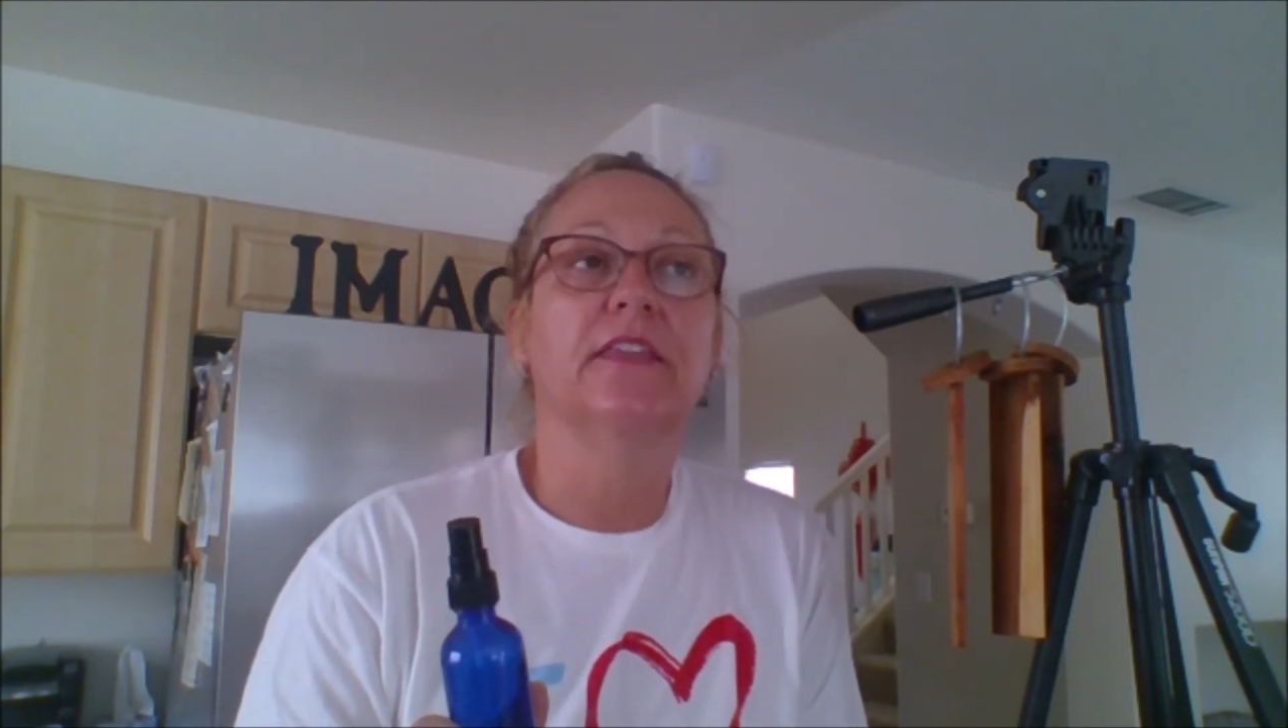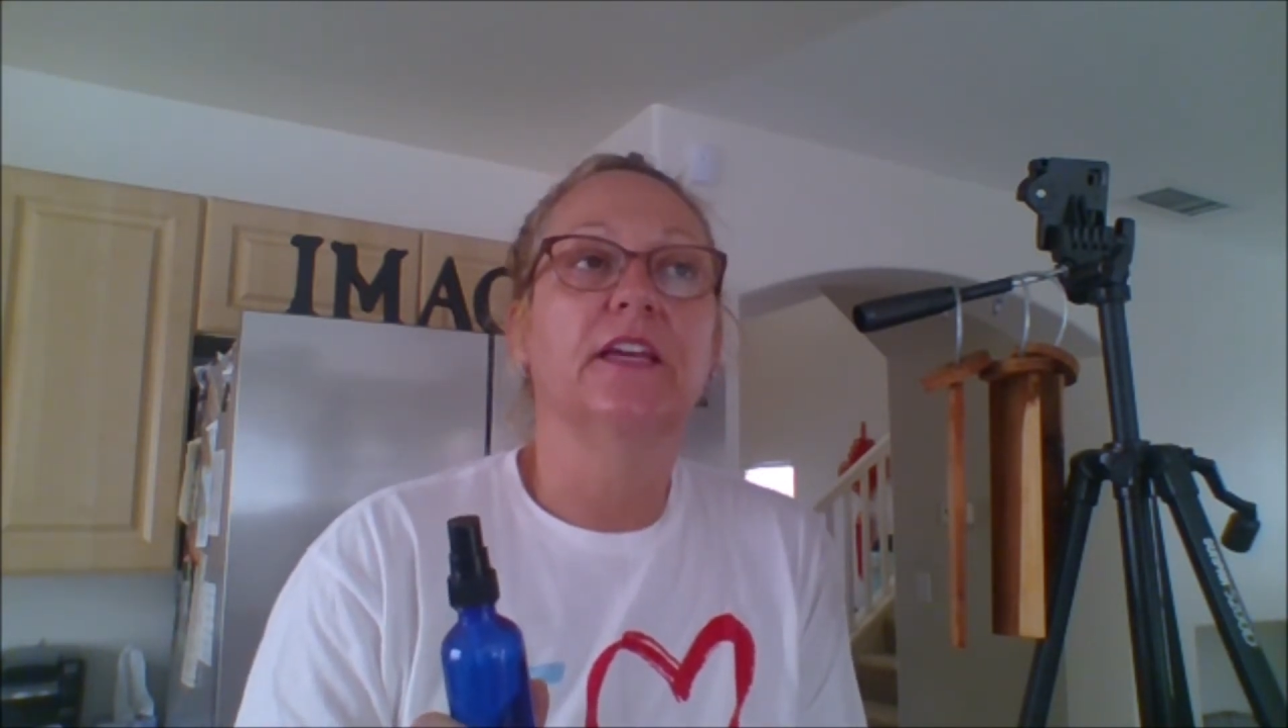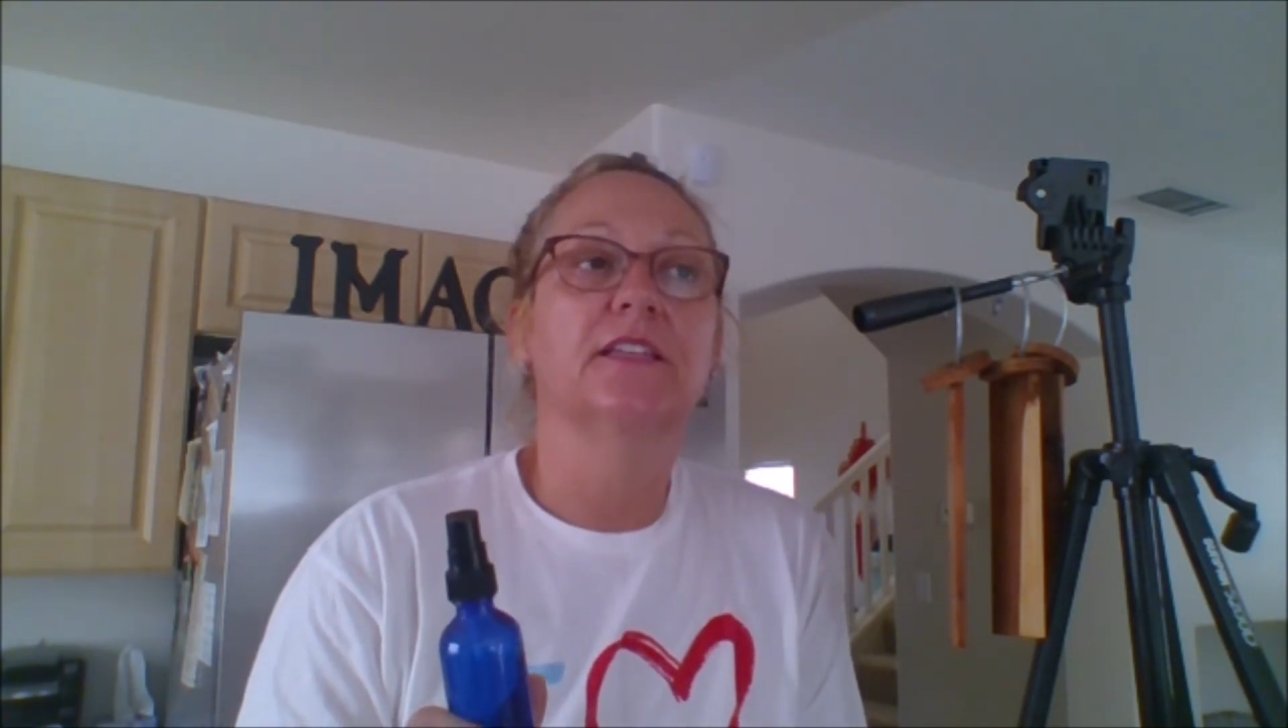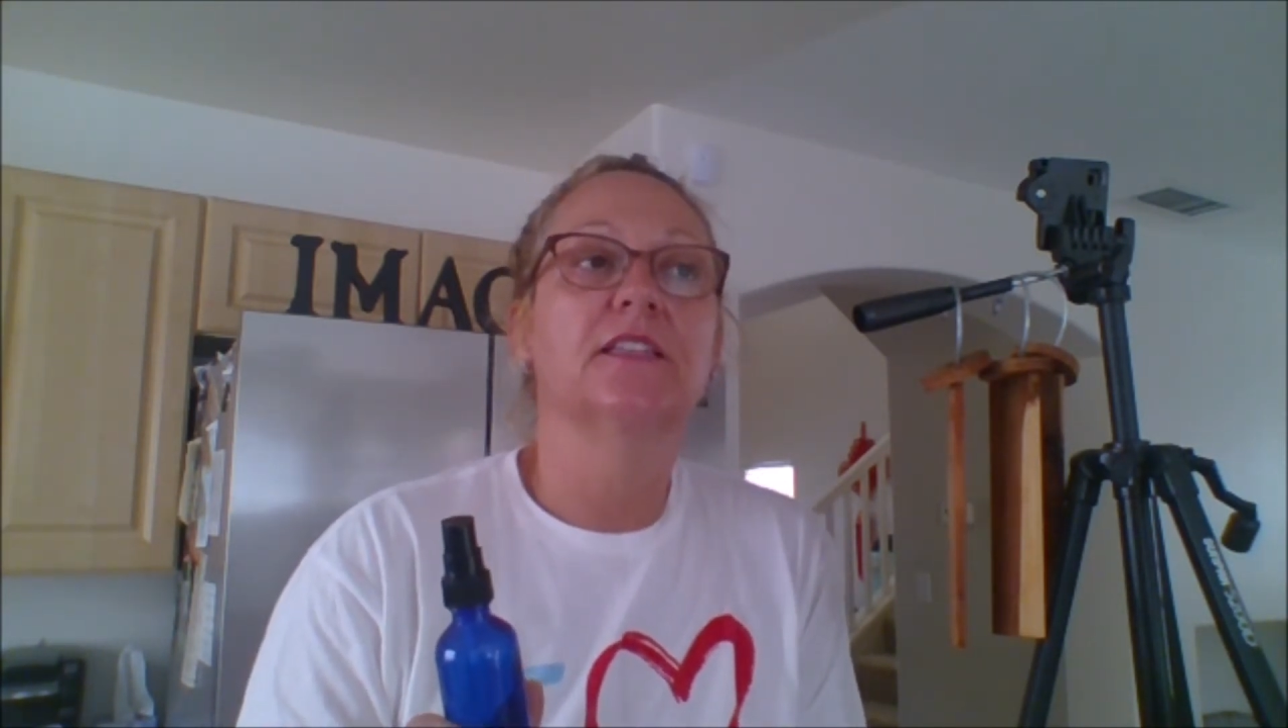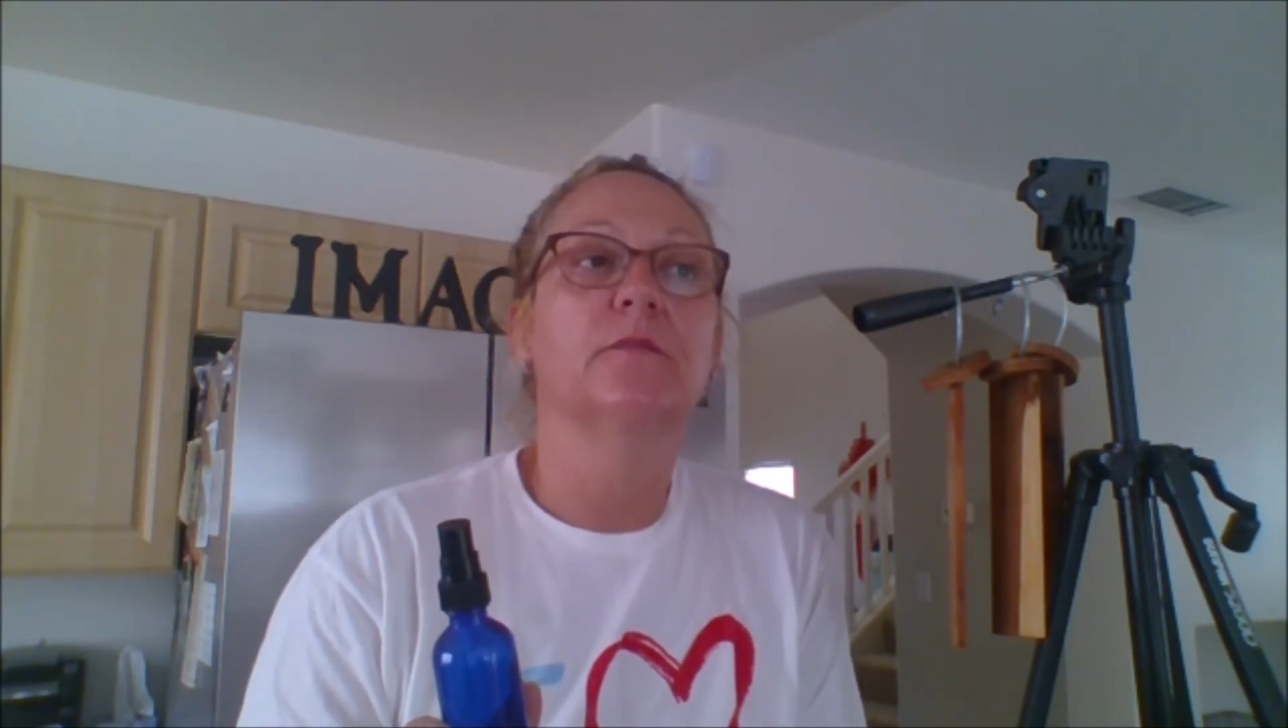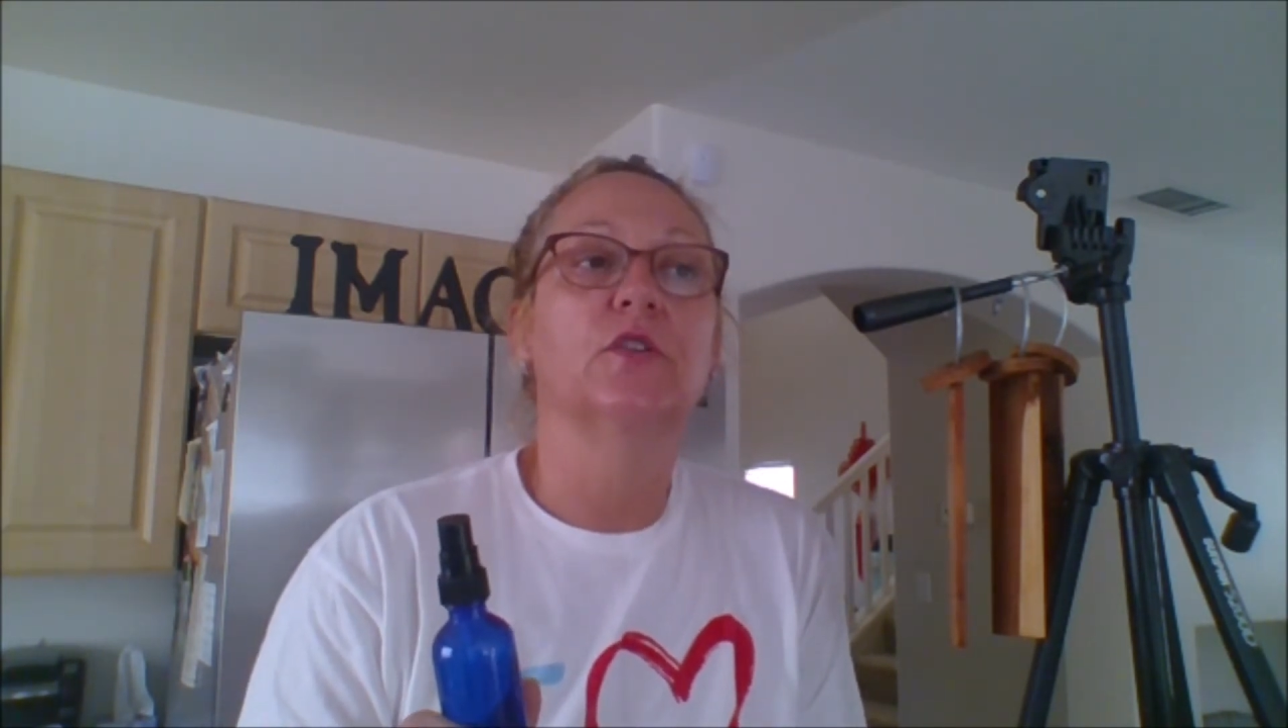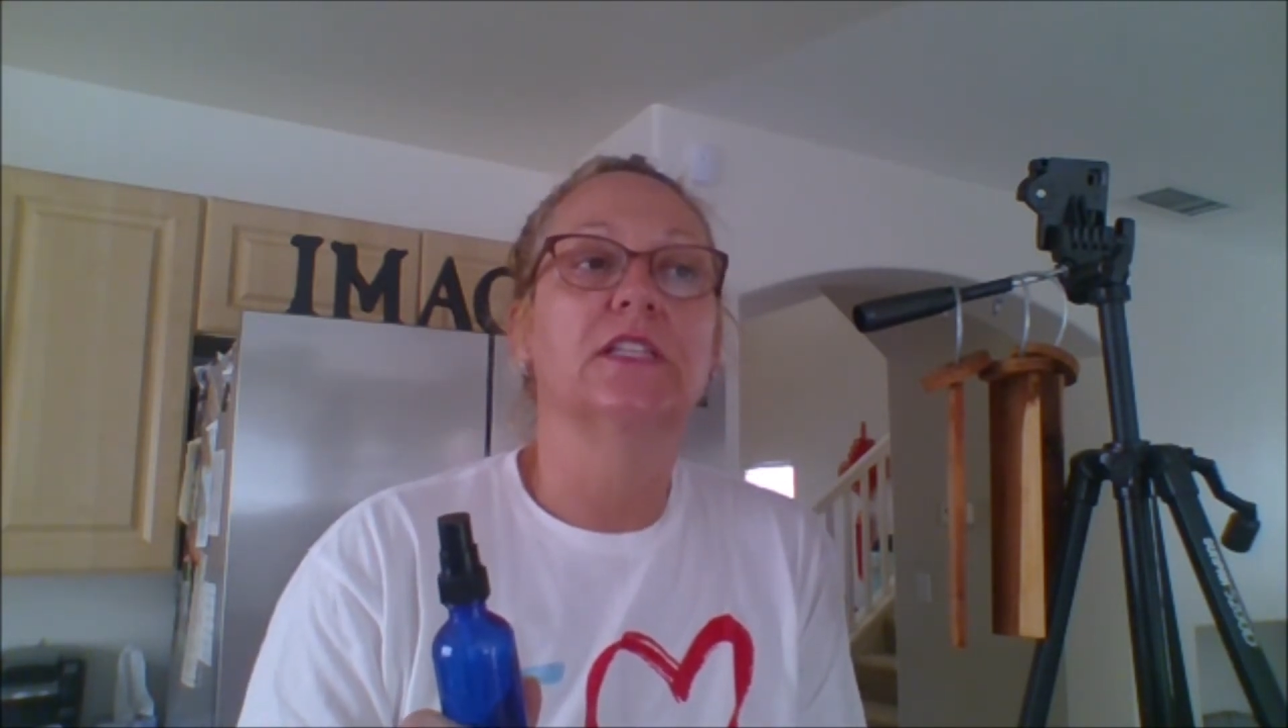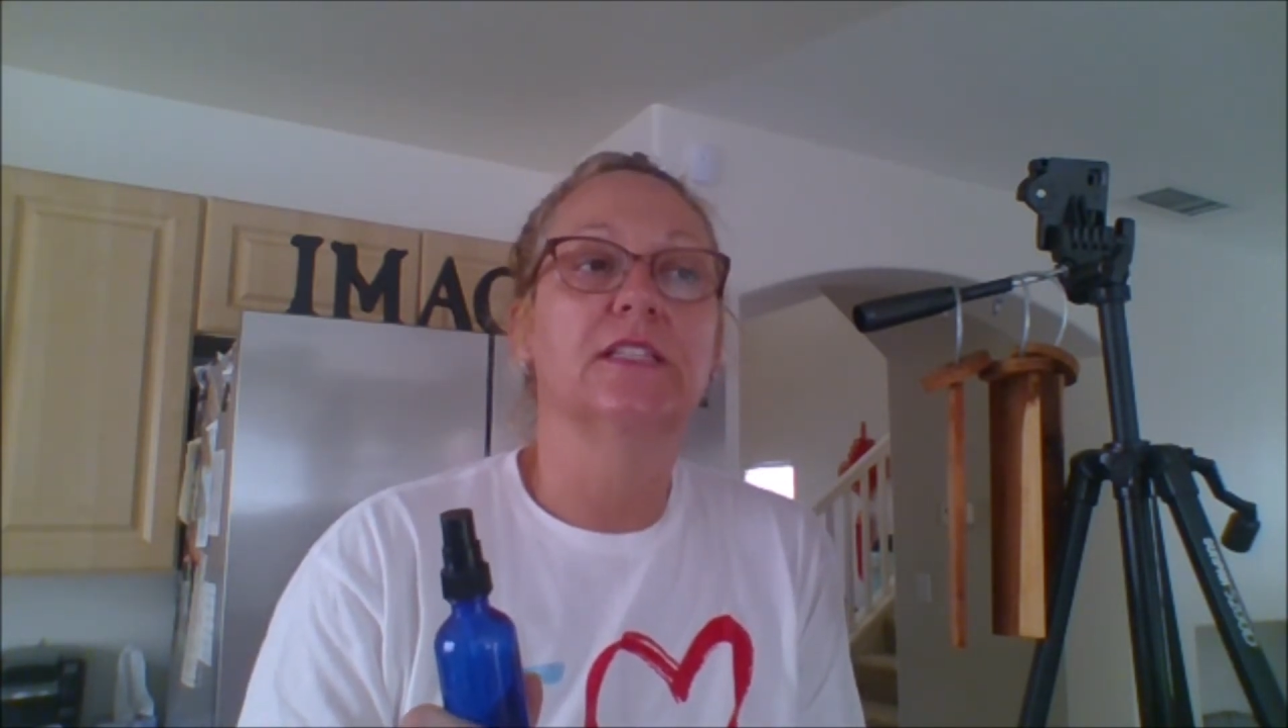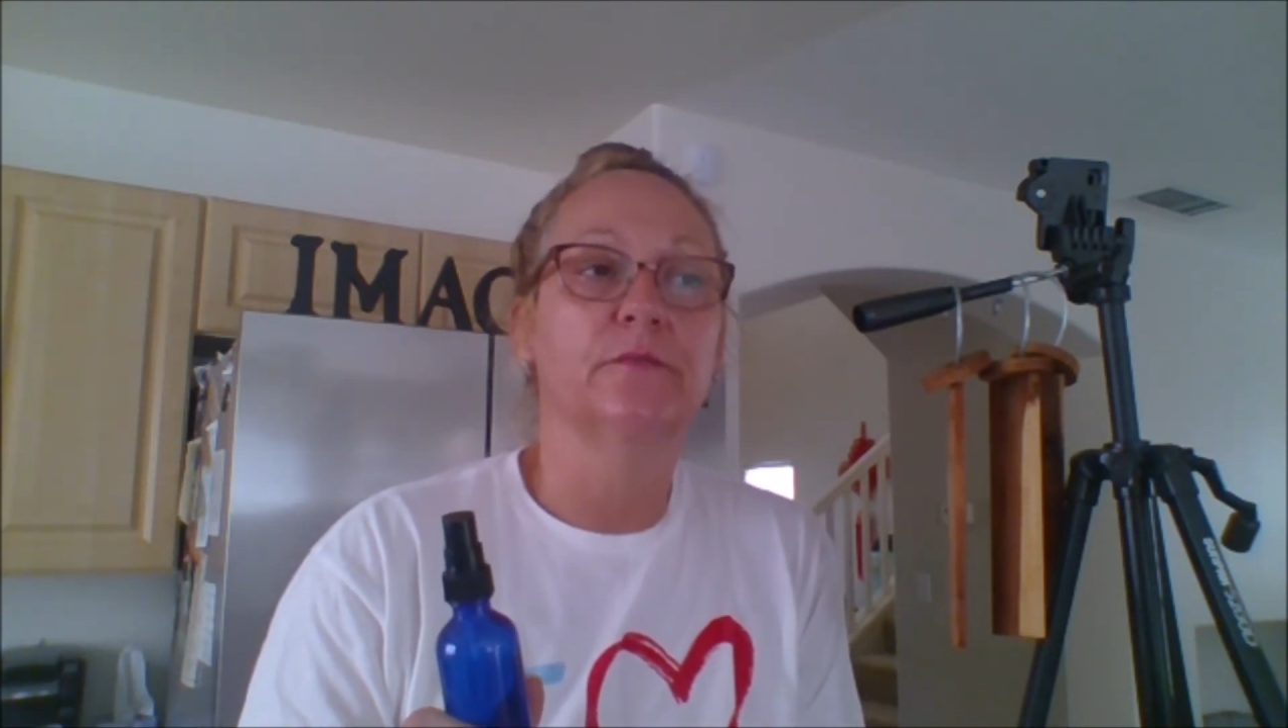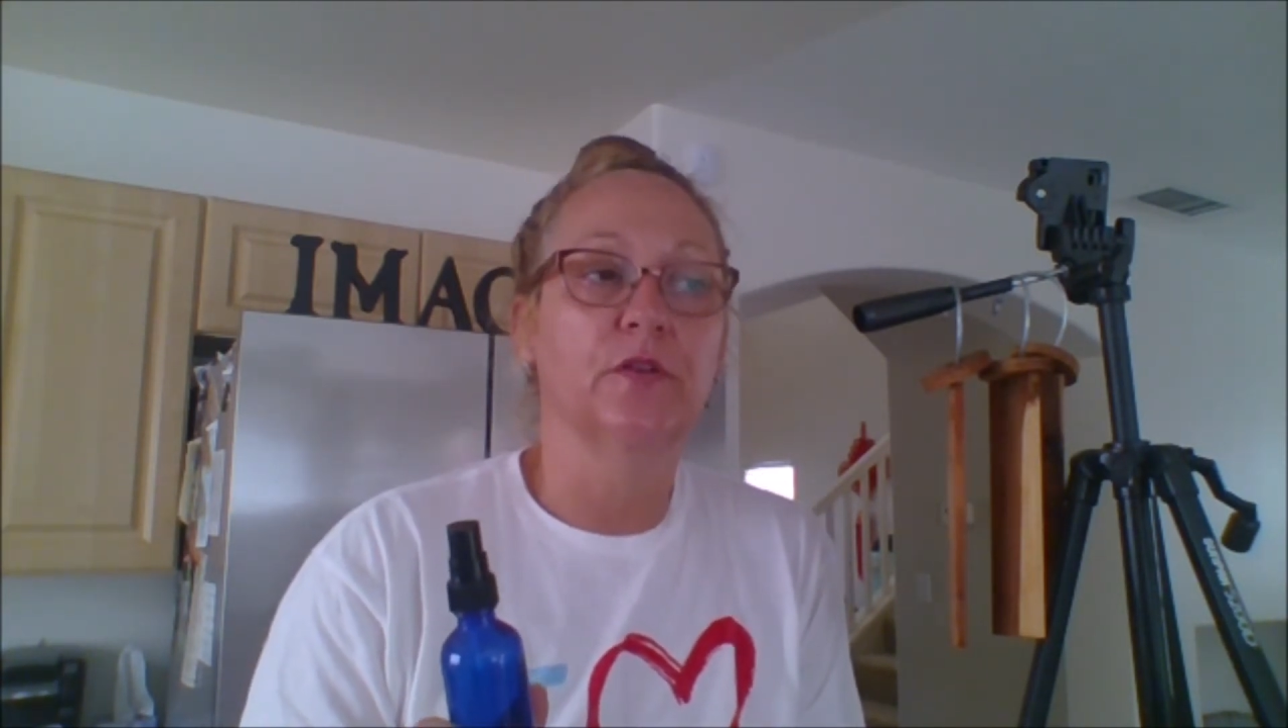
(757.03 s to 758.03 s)
things somewhat
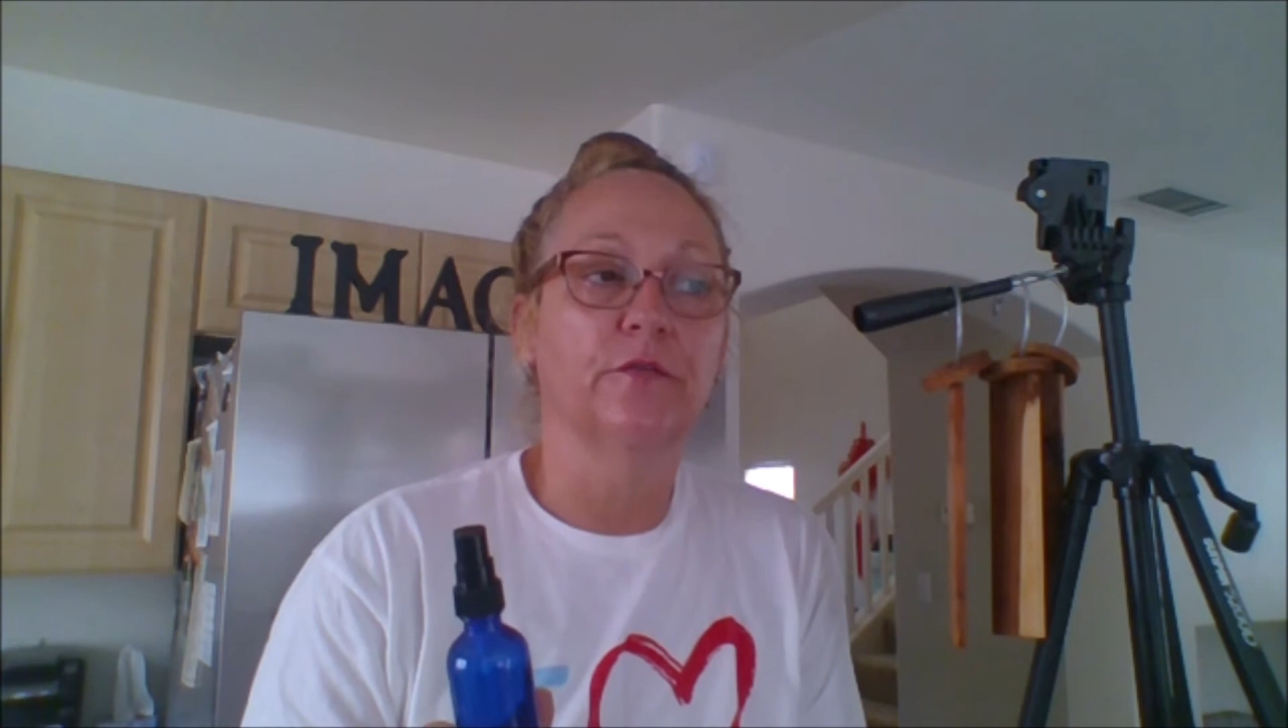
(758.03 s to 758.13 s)
simpler